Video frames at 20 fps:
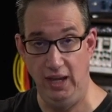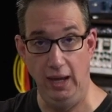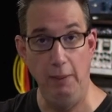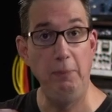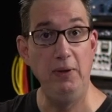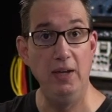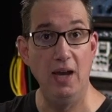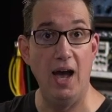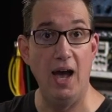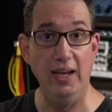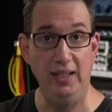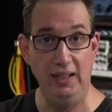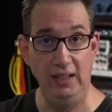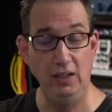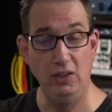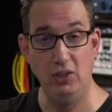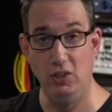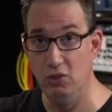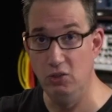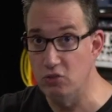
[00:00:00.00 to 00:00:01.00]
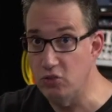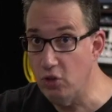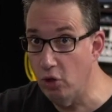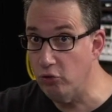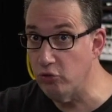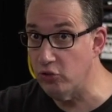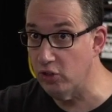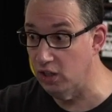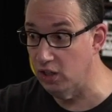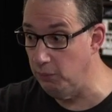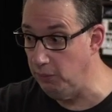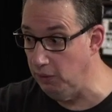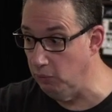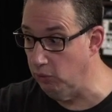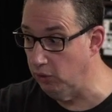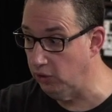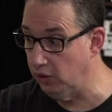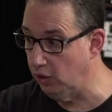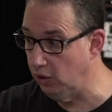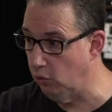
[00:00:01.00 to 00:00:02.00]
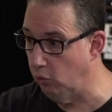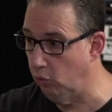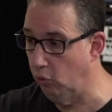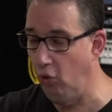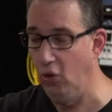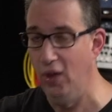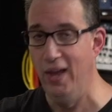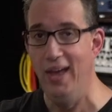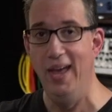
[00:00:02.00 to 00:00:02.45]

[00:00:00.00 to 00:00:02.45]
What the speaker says: API EQs. Those are going to be really cool.